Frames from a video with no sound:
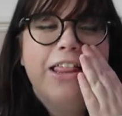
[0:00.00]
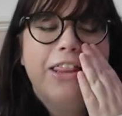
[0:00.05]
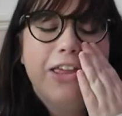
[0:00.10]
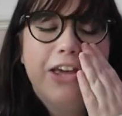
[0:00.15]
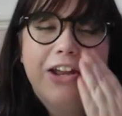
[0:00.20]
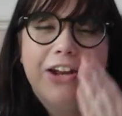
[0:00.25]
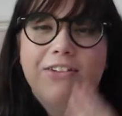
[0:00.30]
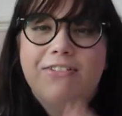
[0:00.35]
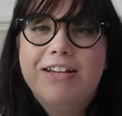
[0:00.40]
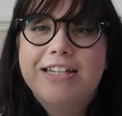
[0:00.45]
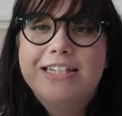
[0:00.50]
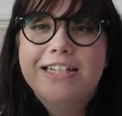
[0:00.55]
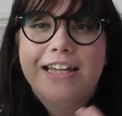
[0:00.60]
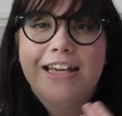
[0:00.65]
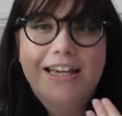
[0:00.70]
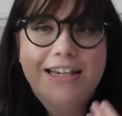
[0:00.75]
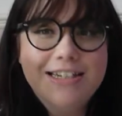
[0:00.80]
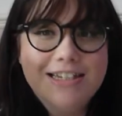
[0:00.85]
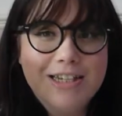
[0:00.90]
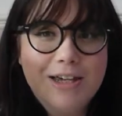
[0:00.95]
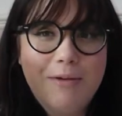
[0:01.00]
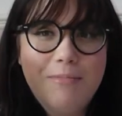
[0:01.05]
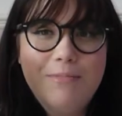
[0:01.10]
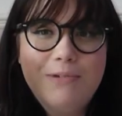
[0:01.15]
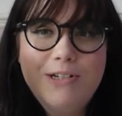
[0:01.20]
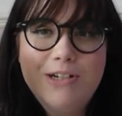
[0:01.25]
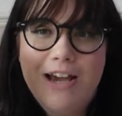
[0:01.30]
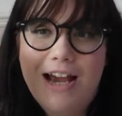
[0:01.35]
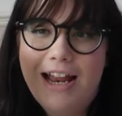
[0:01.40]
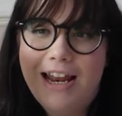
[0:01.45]
The only reason he has
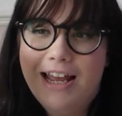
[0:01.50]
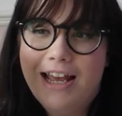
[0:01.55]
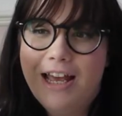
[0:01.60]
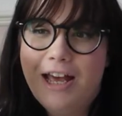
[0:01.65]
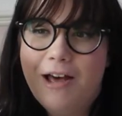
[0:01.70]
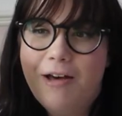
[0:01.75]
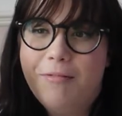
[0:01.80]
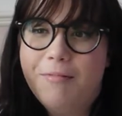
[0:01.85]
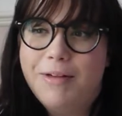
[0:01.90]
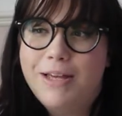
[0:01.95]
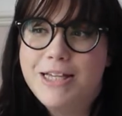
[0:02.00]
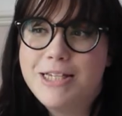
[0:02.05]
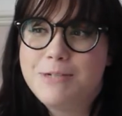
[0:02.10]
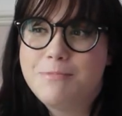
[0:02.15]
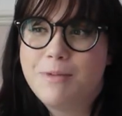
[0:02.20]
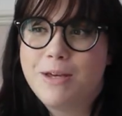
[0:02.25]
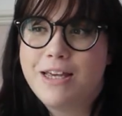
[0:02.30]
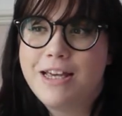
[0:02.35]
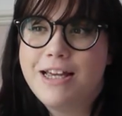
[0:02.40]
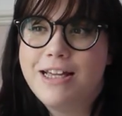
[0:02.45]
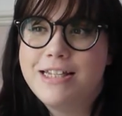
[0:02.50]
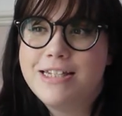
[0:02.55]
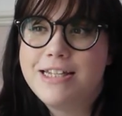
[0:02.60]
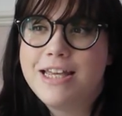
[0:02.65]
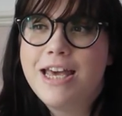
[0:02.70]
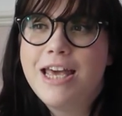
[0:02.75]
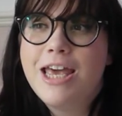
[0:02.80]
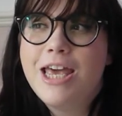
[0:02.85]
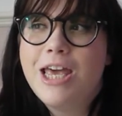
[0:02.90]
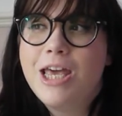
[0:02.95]
come to Ellingham is because
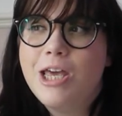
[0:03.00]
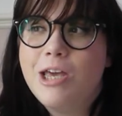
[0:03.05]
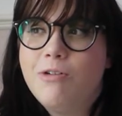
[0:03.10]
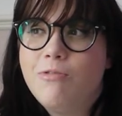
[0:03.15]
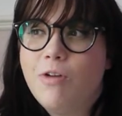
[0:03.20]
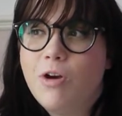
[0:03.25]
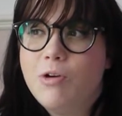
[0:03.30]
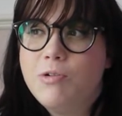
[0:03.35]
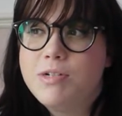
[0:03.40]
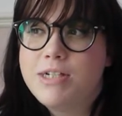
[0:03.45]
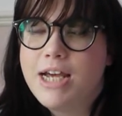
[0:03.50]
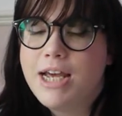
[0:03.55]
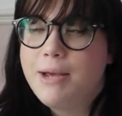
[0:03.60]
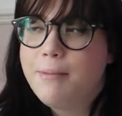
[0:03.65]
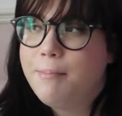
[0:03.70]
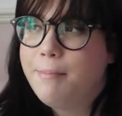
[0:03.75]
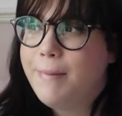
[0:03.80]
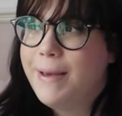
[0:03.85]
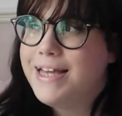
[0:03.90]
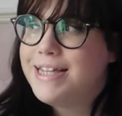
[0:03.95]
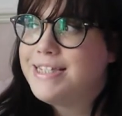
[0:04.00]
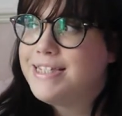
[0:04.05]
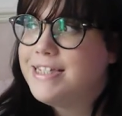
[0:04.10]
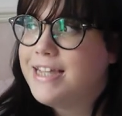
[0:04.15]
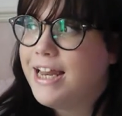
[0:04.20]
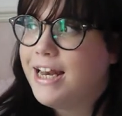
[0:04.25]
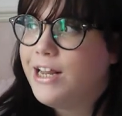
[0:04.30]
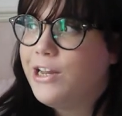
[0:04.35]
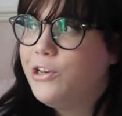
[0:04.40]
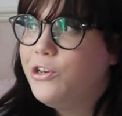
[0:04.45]
he wrote a
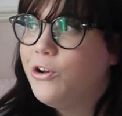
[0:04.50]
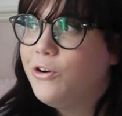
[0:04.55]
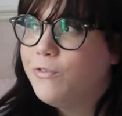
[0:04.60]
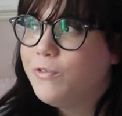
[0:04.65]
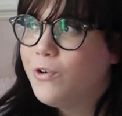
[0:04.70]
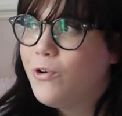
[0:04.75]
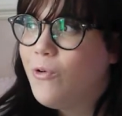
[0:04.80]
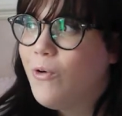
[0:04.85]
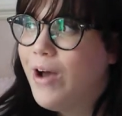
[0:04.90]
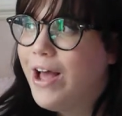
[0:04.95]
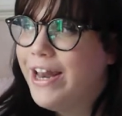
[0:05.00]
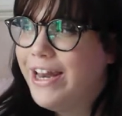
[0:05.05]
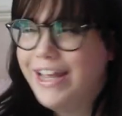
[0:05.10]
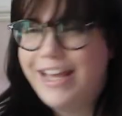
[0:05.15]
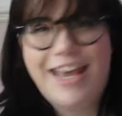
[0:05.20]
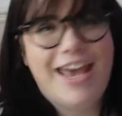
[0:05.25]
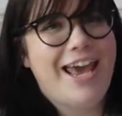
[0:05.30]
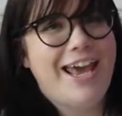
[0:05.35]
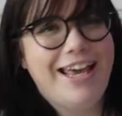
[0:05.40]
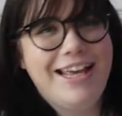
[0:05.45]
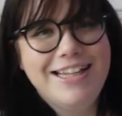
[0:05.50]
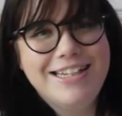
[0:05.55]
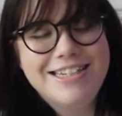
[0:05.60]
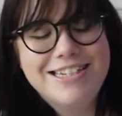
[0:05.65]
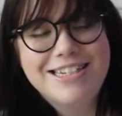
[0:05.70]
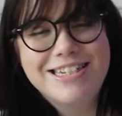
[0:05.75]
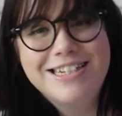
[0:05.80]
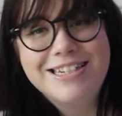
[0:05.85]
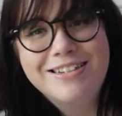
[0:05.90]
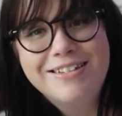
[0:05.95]
best-selling novel and he
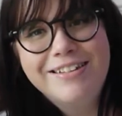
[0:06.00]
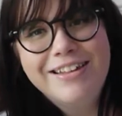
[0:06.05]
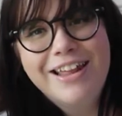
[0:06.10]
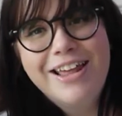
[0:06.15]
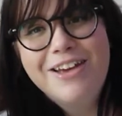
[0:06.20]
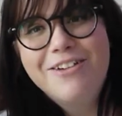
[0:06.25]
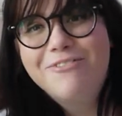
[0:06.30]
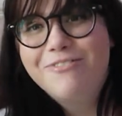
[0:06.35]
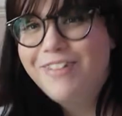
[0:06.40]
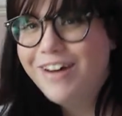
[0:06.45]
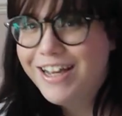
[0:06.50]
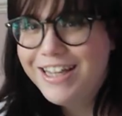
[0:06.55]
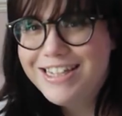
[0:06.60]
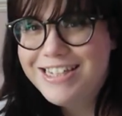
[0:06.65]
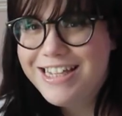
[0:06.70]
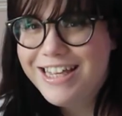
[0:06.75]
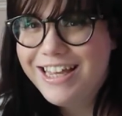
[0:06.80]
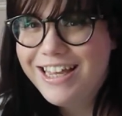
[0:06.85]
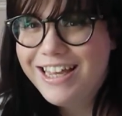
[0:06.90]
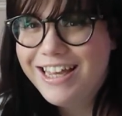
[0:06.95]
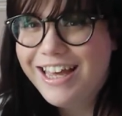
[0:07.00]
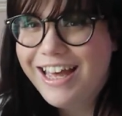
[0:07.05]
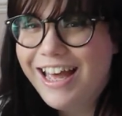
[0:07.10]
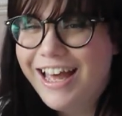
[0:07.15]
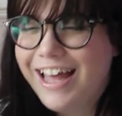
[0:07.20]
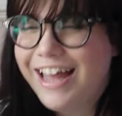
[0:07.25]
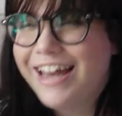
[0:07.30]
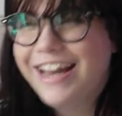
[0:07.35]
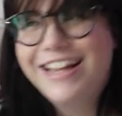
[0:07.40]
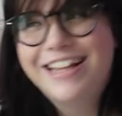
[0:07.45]
hates writing,
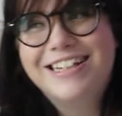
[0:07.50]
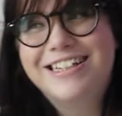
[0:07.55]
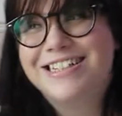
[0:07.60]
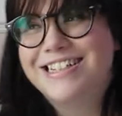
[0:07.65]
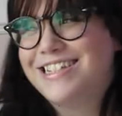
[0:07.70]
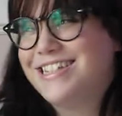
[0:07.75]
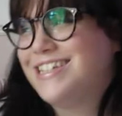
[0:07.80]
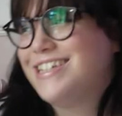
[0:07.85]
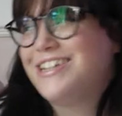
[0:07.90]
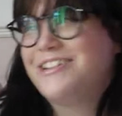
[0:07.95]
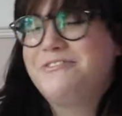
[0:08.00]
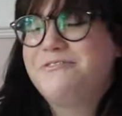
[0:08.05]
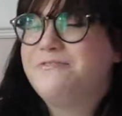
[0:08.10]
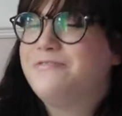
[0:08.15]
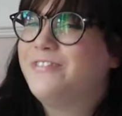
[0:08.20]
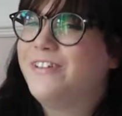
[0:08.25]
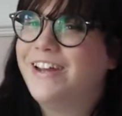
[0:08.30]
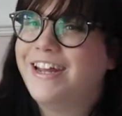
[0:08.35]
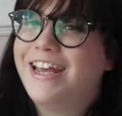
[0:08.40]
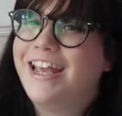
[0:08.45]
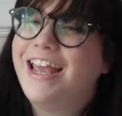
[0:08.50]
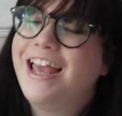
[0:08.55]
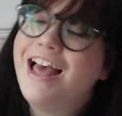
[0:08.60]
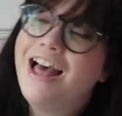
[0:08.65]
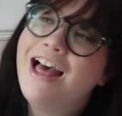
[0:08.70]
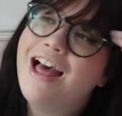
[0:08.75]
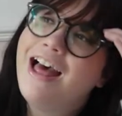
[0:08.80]
and it's just so funny.